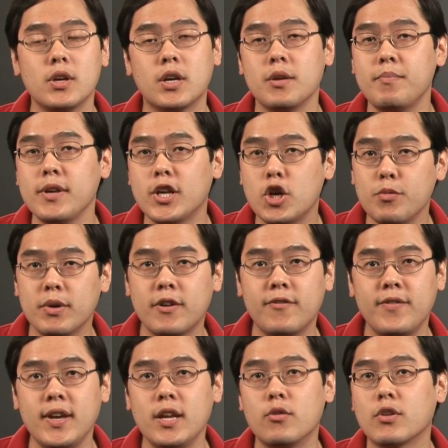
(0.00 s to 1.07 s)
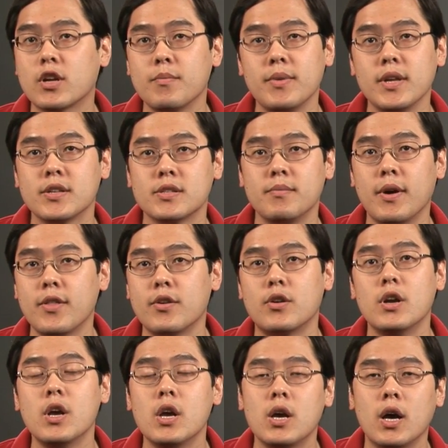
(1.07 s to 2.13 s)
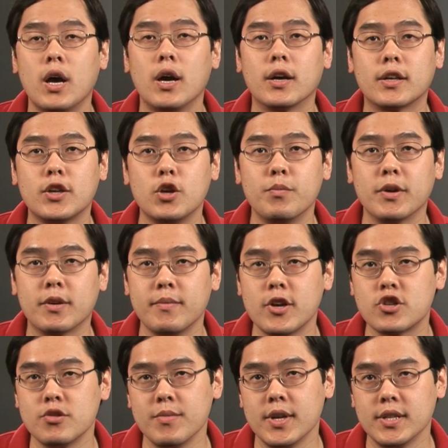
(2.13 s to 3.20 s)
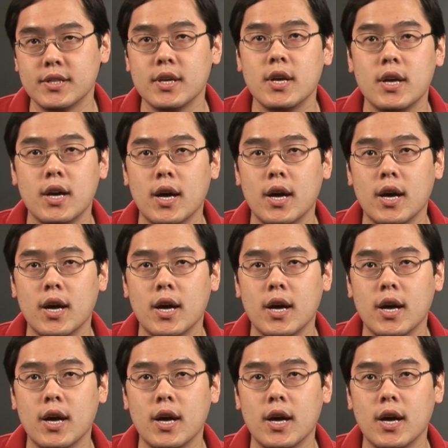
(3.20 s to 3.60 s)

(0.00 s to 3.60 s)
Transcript: it could be cubic feet or it could be some other uh, cubic measurement.